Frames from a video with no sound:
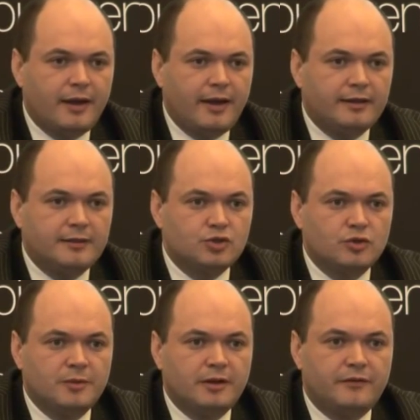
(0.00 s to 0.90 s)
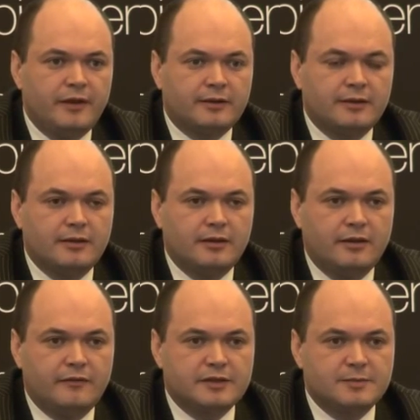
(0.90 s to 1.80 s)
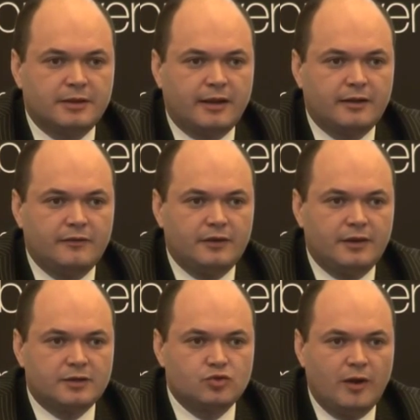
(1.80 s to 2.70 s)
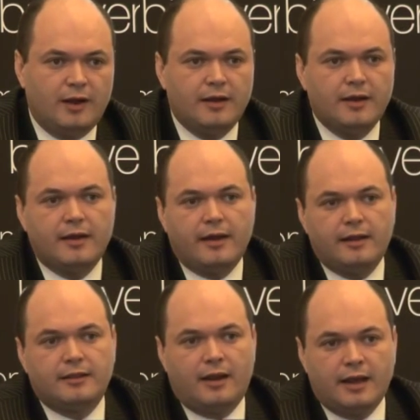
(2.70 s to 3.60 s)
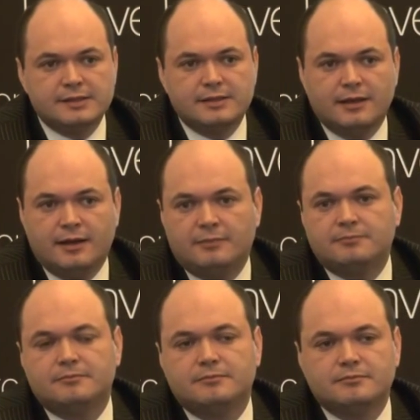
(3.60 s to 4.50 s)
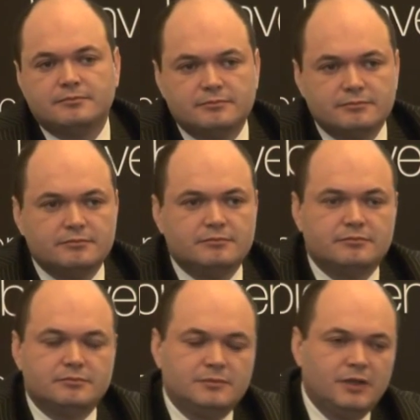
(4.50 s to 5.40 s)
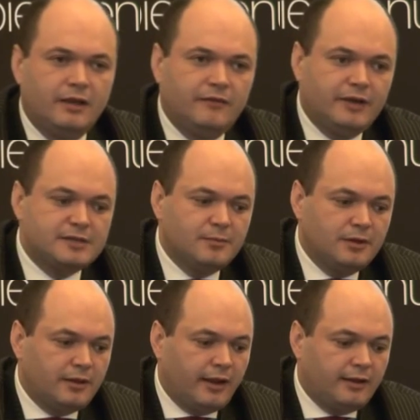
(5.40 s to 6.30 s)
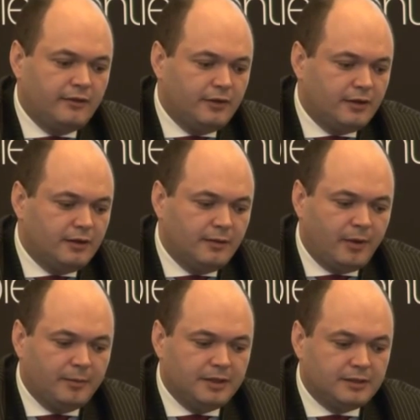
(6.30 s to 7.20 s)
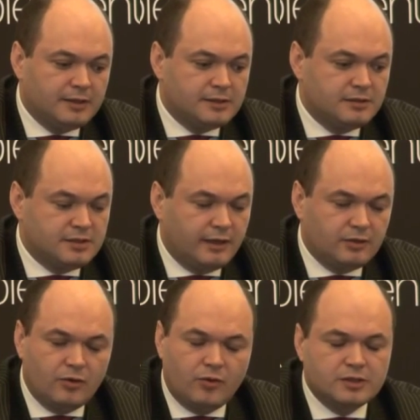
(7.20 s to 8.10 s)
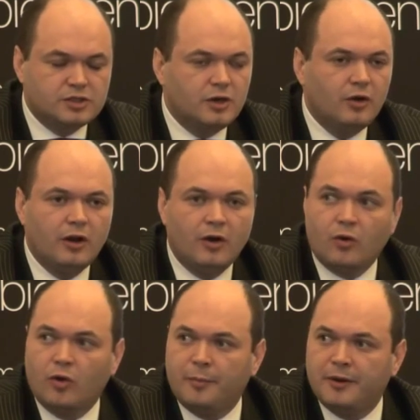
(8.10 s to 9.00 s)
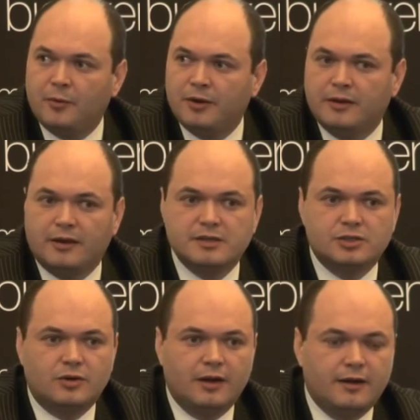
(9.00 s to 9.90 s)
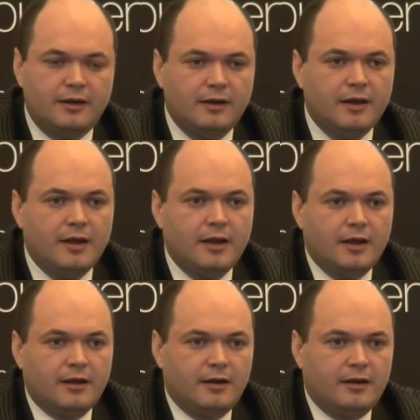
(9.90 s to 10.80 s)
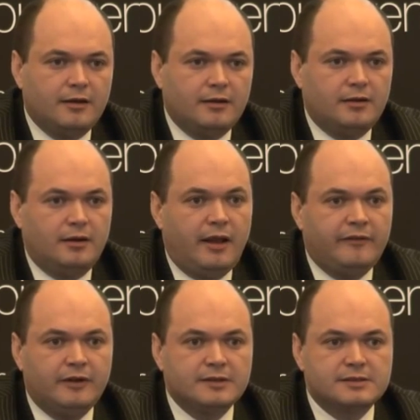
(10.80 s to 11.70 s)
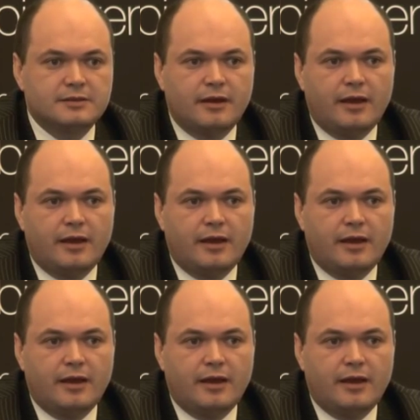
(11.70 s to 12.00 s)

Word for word: and this should be reflected in investment activity as well. And last year, the investment activity in the public sector was so low compared with the historical uh, levels,